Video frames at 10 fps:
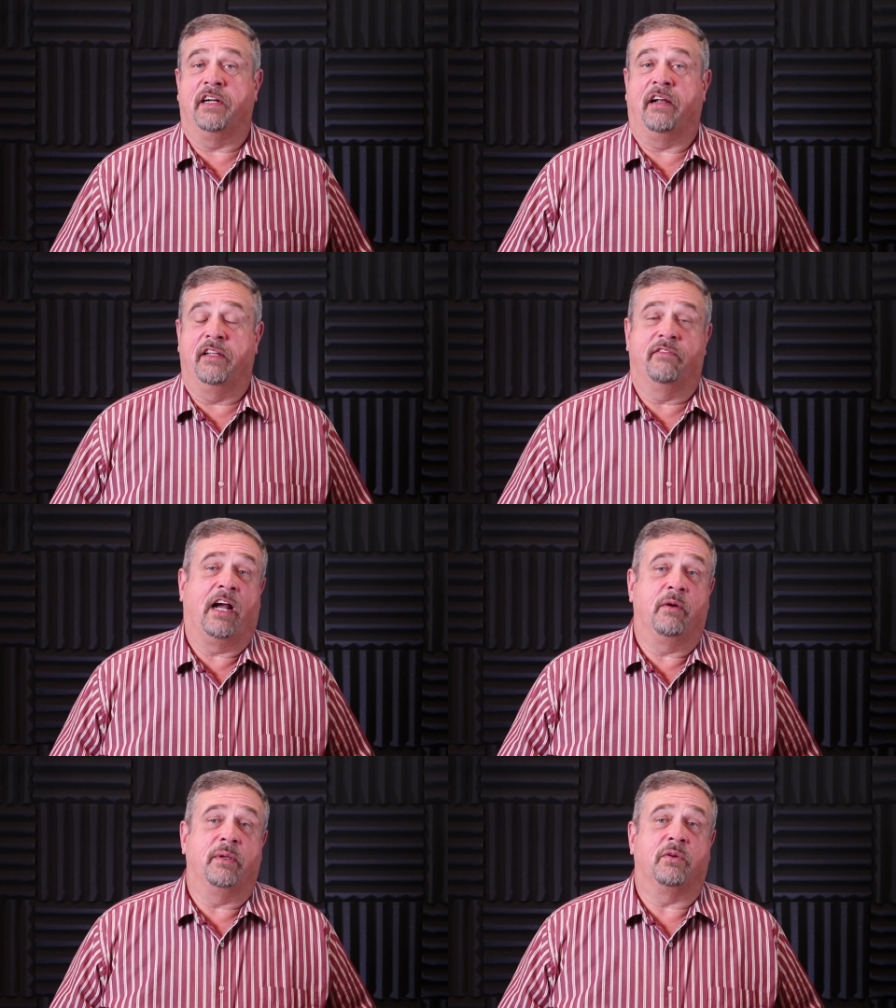
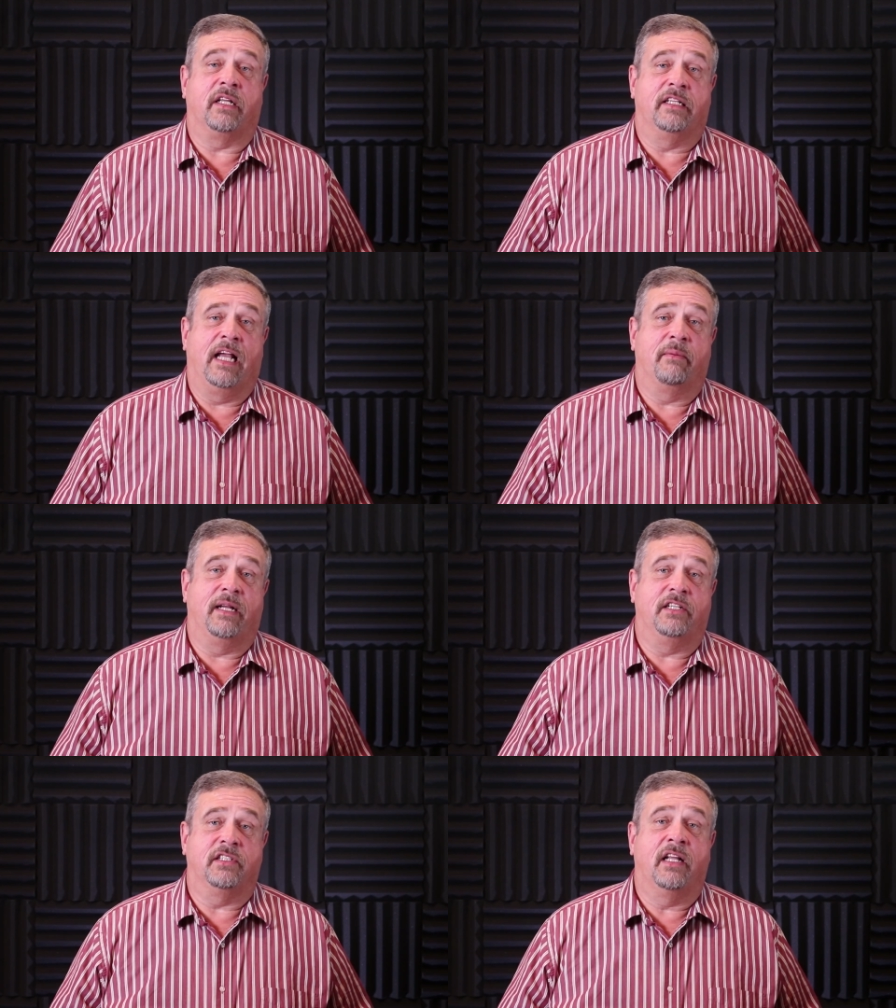environmental
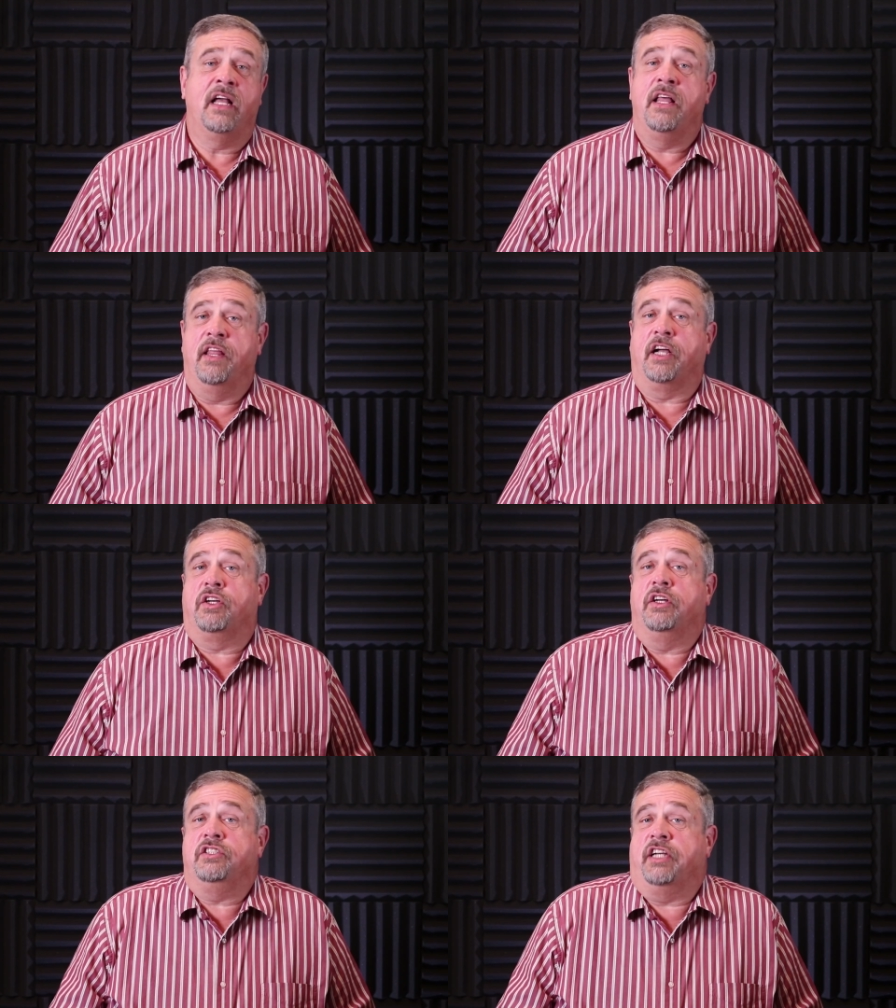contamination that
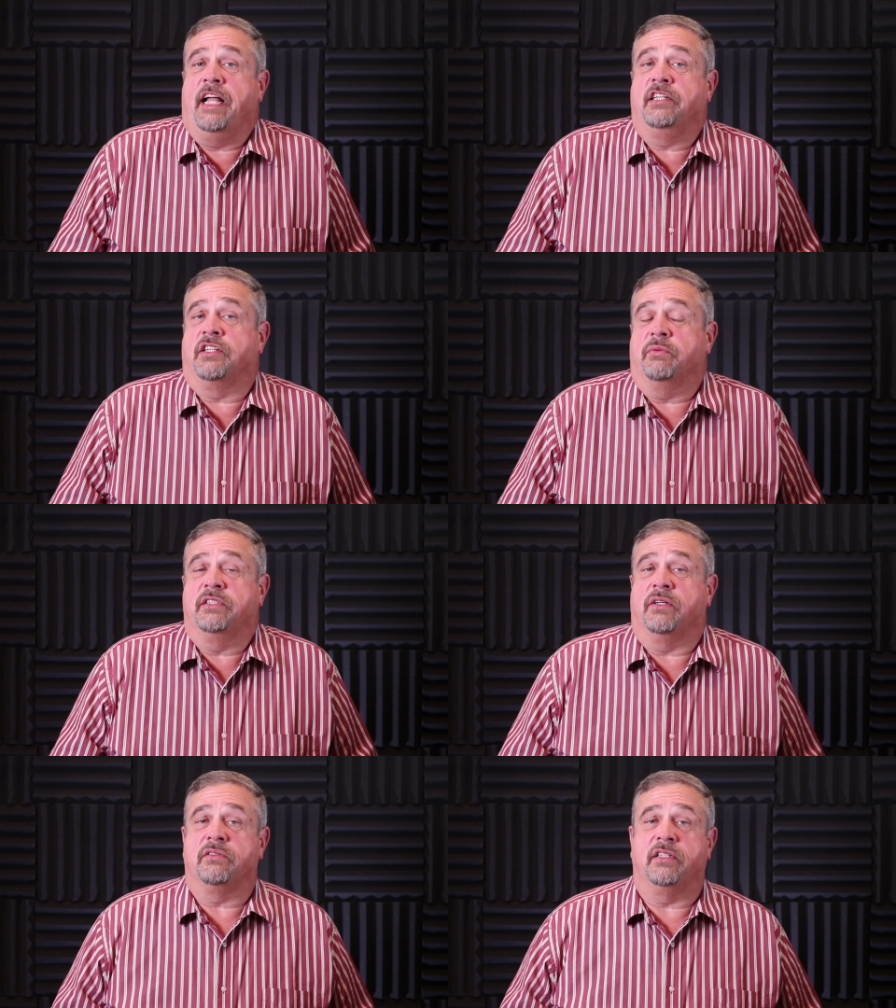could change the
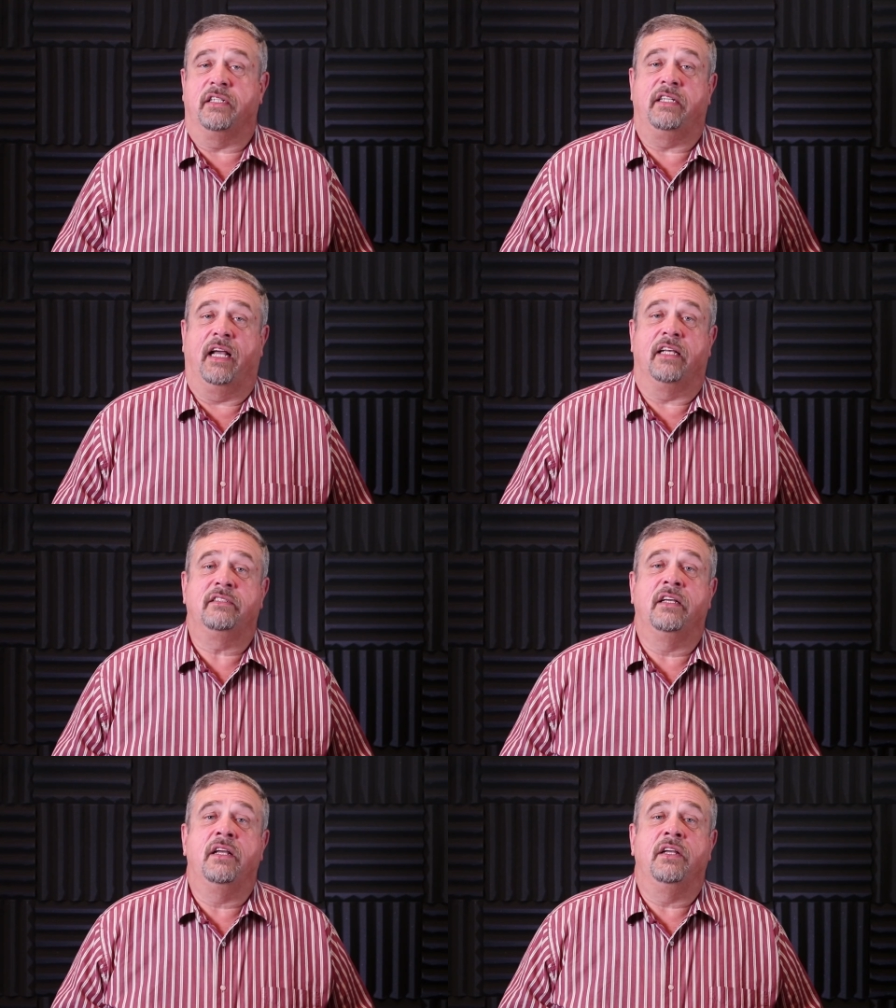results of the
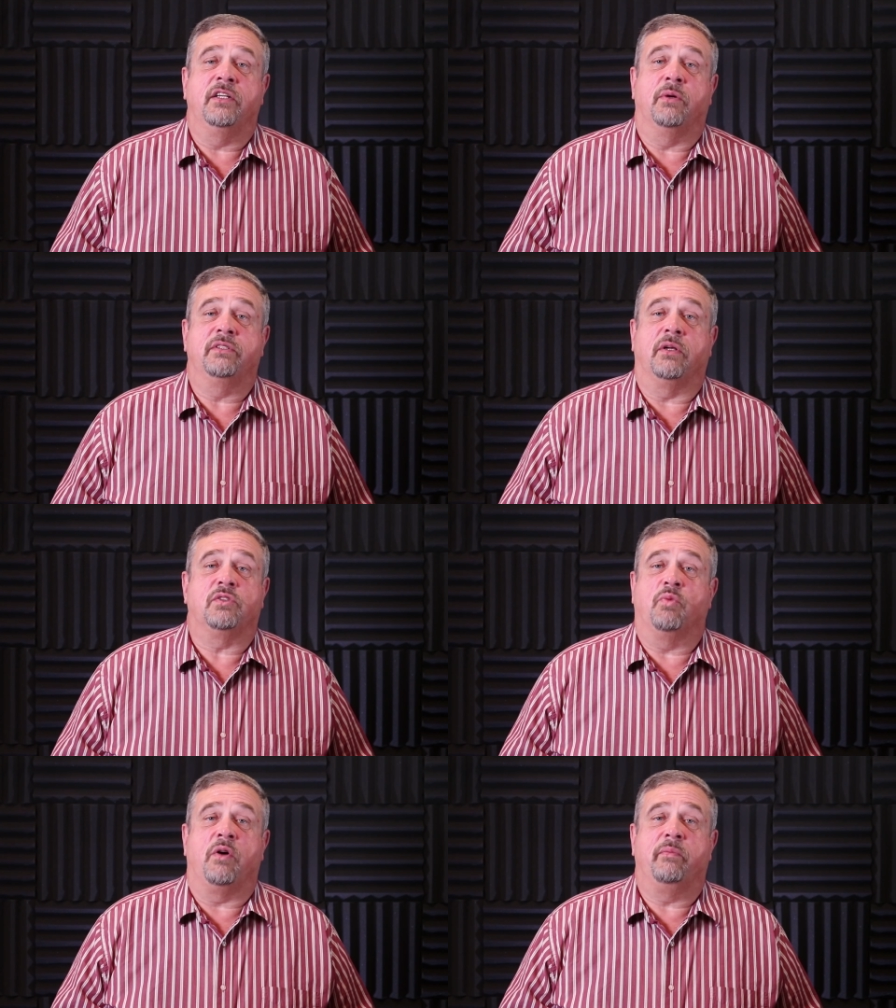test. Your
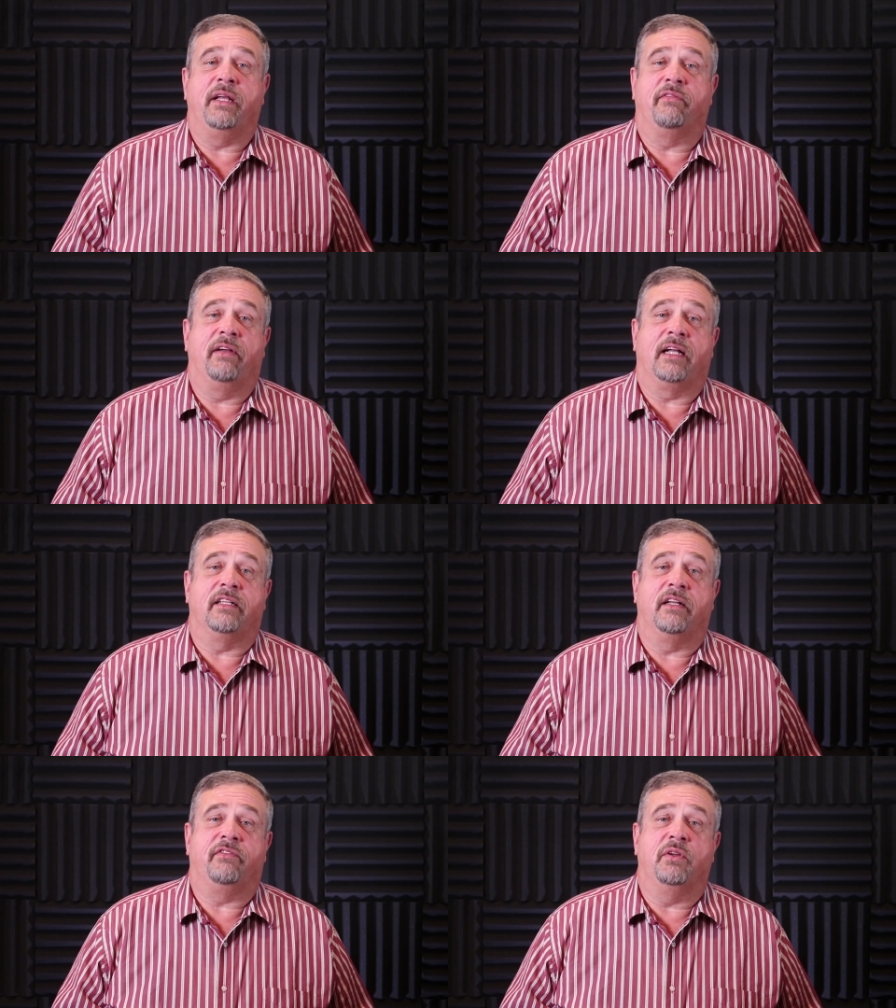results won't be
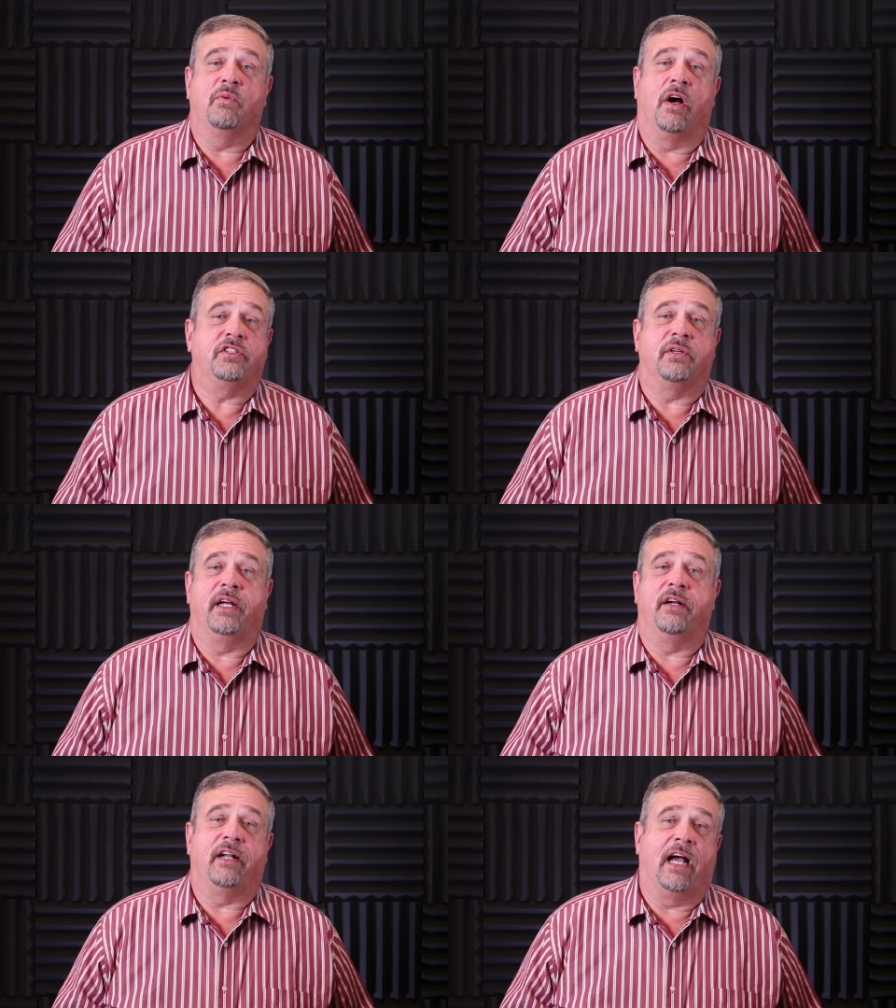affected if you wash your
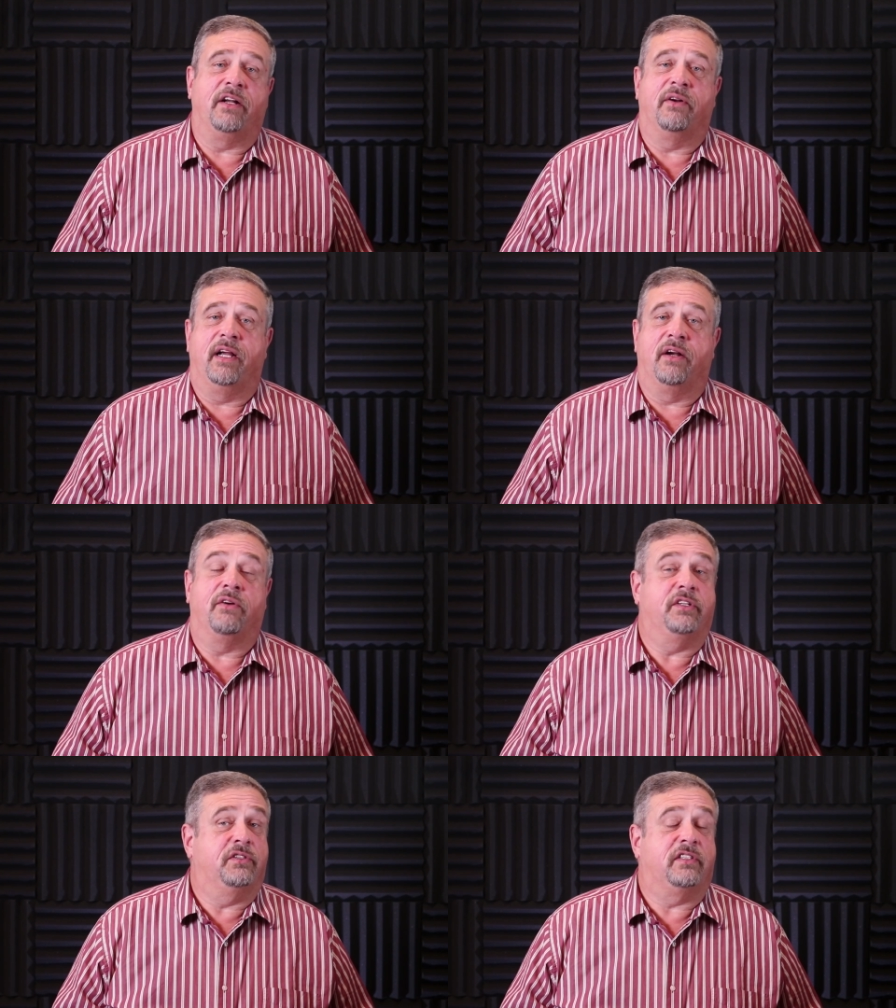hair, dye your hair,
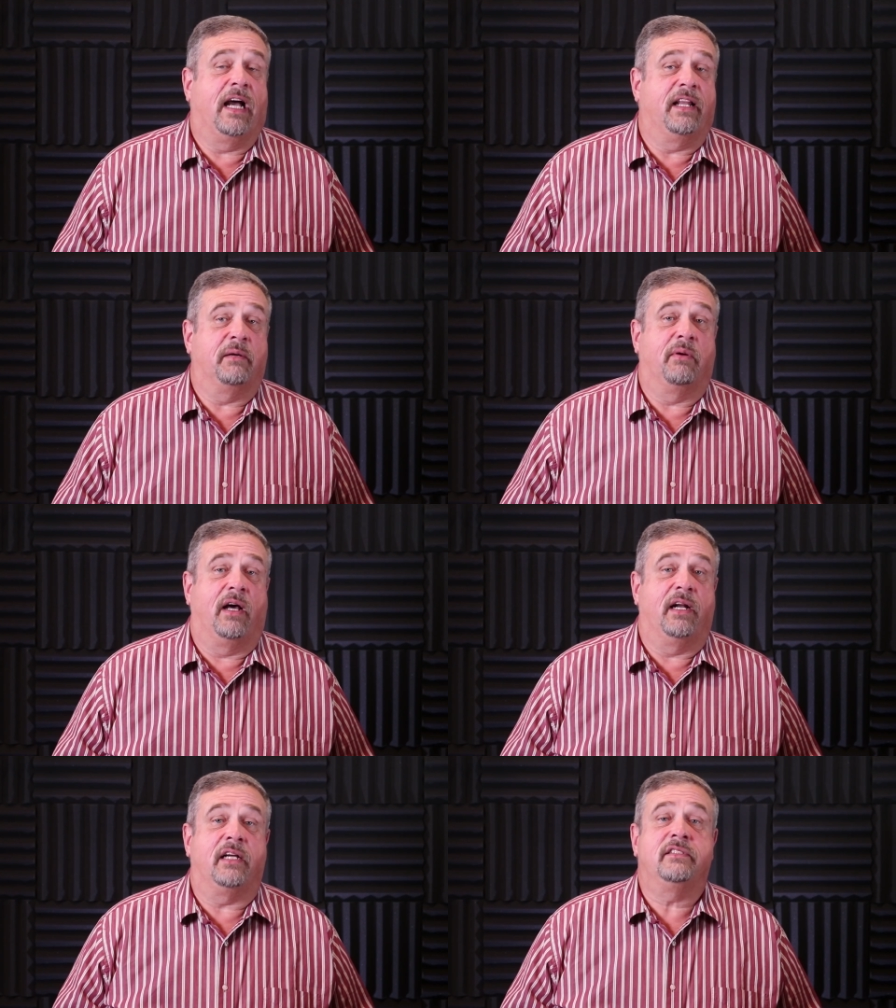or use styling
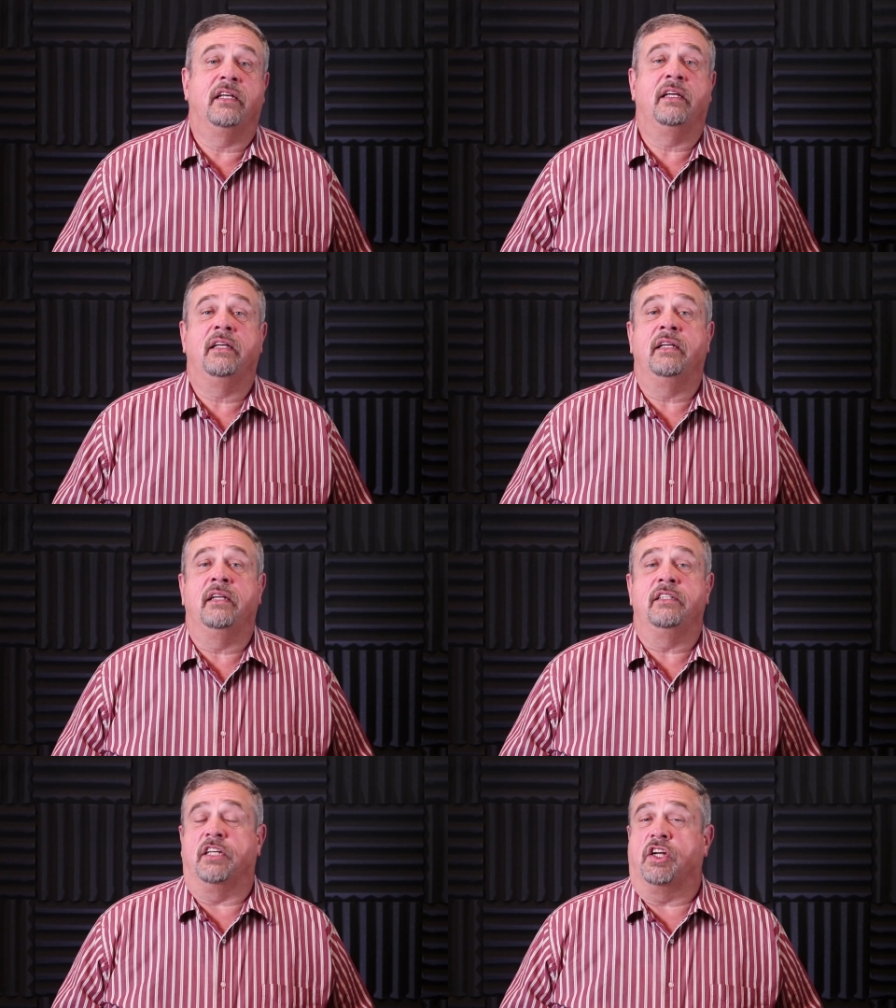products.
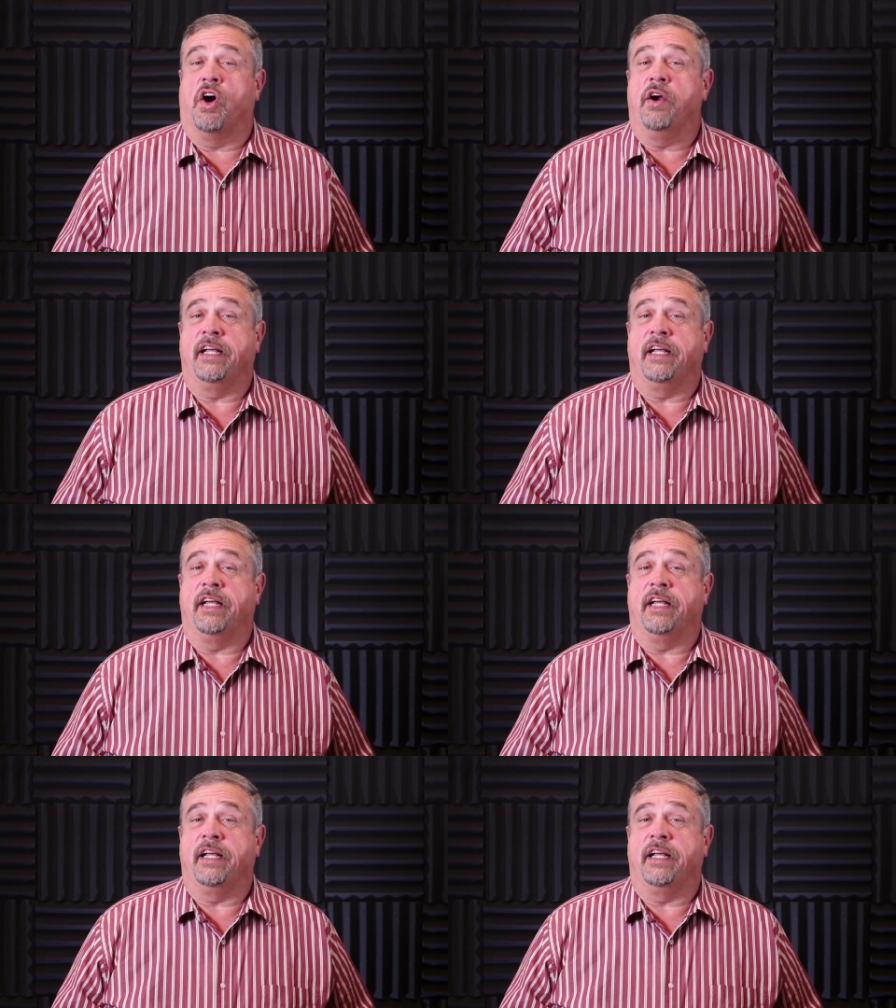To guard